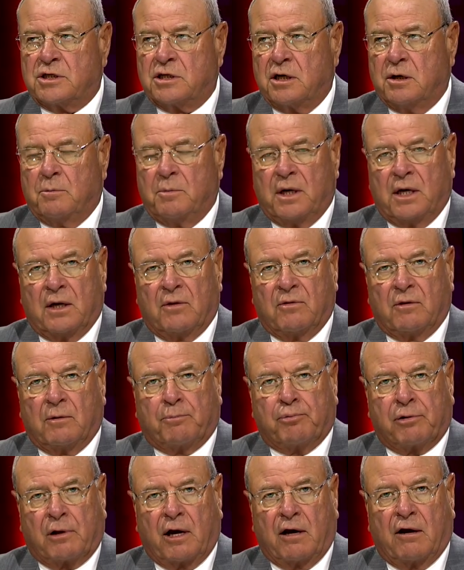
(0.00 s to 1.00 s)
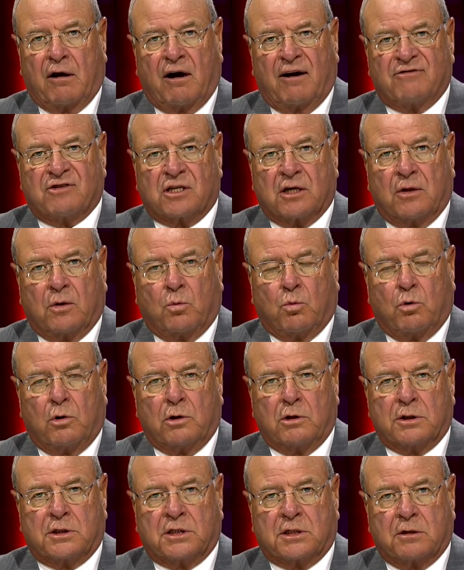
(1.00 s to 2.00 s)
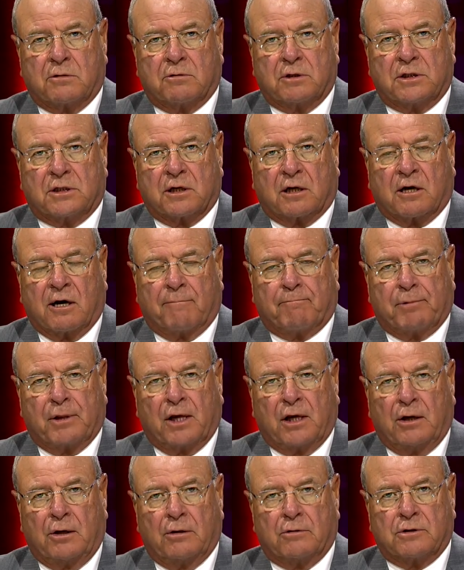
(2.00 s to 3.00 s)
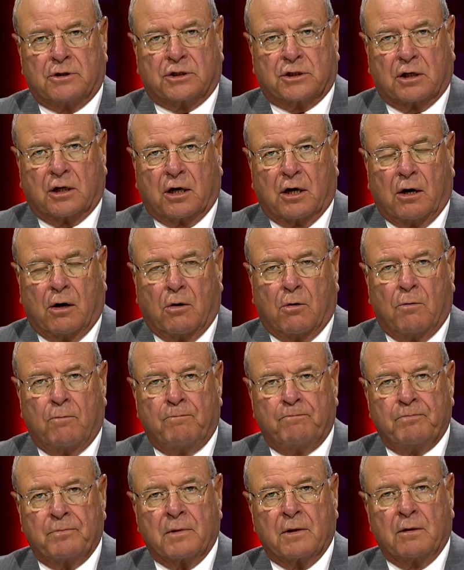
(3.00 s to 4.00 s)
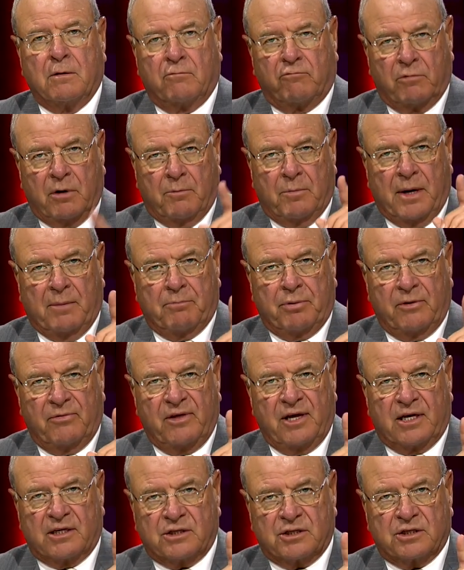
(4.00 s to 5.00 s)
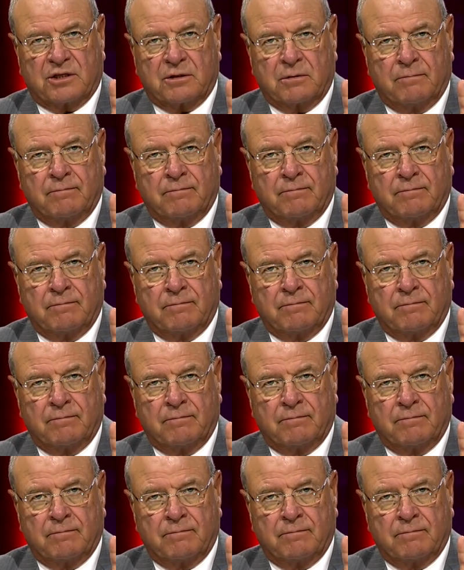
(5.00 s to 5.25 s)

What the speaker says: him in the playoffs and the World Series a couple of years ago, remember this.